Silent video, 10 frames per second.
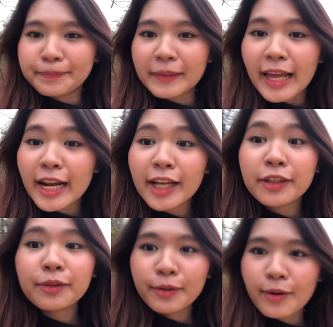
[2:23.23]

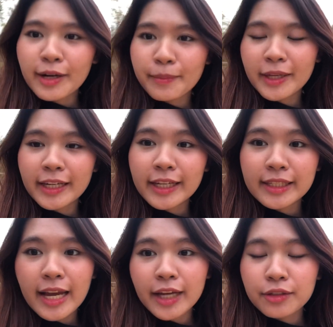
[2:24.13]
Another requirement
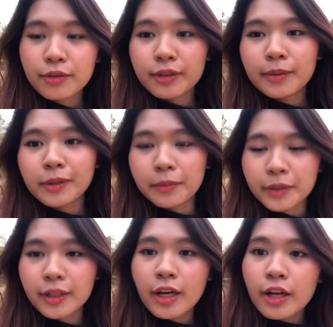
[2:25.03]
is high school
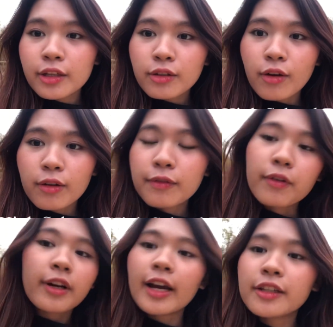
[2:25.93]
diploma. So
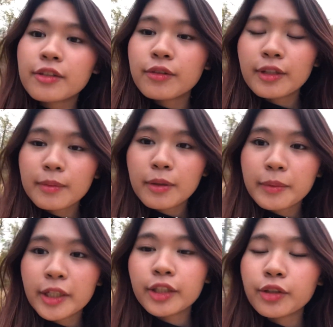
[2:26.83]
for high school
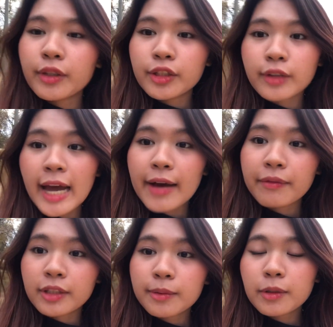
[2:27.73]
diploma, you need to have
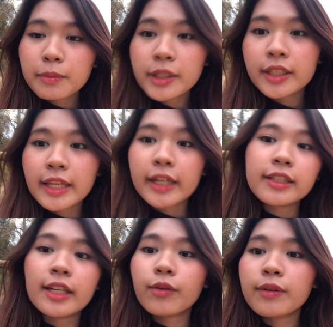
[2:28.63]
a diploma that
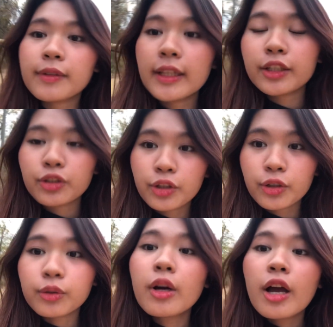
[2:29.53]
is equivalent
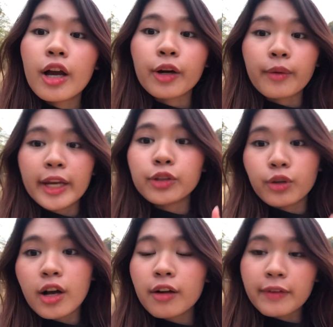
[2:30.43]
to grade
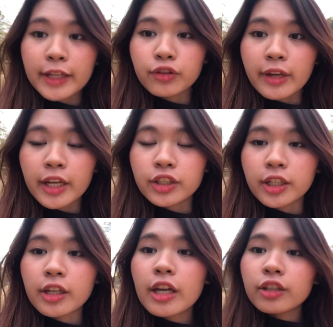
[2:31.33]
12
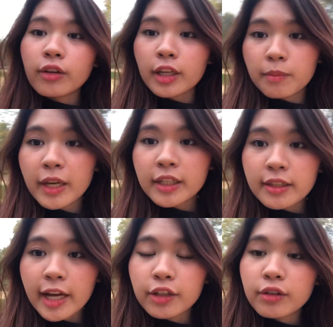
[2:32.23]
education. So it means
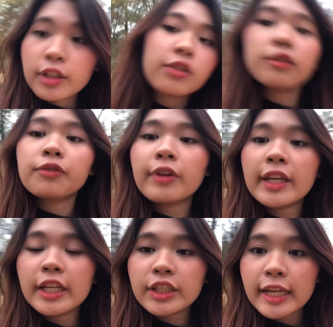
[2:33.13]
that you need to
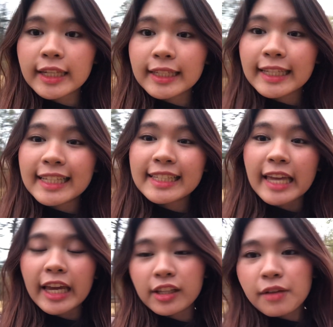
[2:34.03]
finish at least
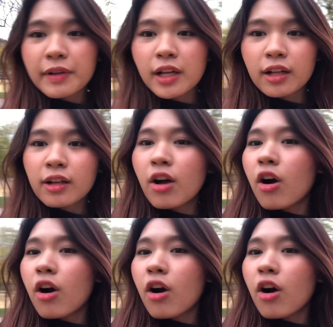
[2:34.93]
A-level,